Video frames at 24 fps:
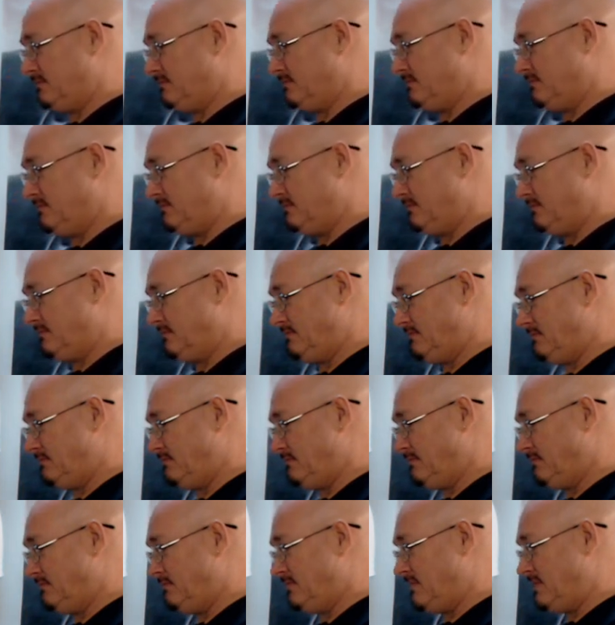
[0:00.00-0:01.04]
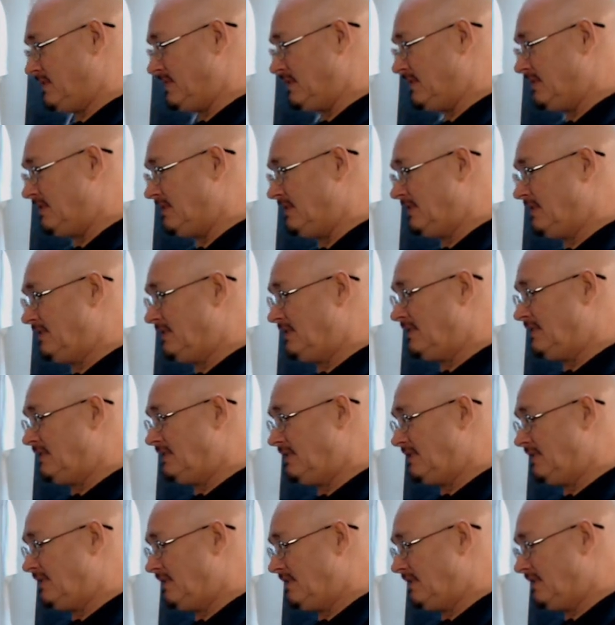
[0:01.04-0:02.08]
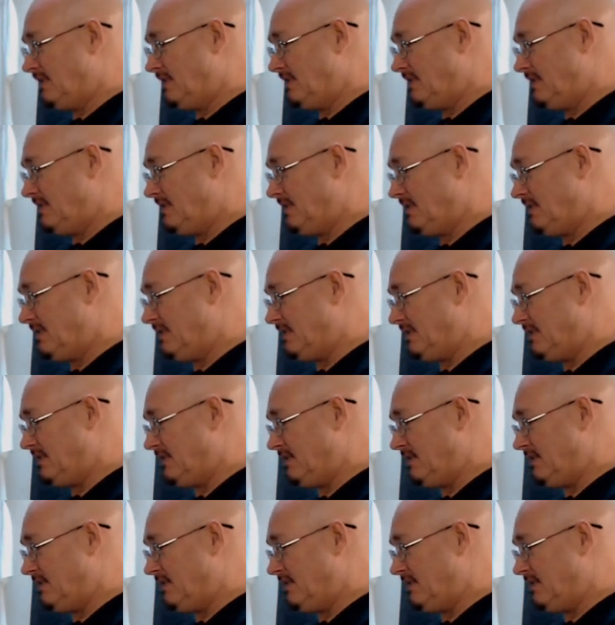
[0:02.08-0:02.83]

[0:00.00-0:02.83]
(silence)